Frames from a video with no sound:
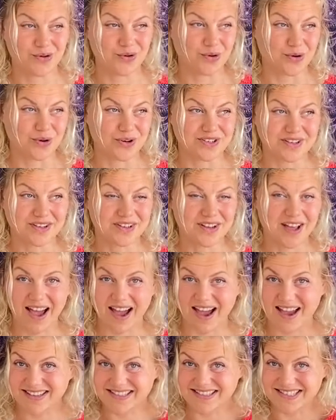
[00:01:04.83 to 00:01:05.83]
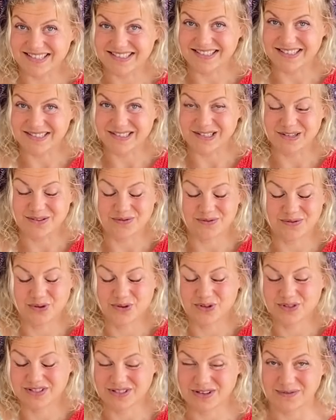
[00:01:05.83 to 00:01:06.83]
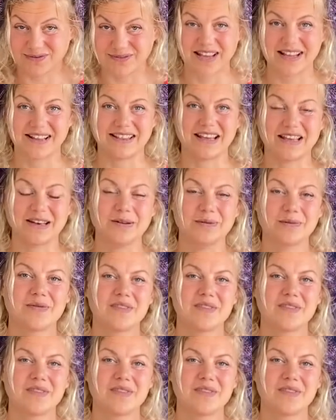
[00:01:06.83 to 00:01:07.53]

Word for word: or high sensitive or stuff like that.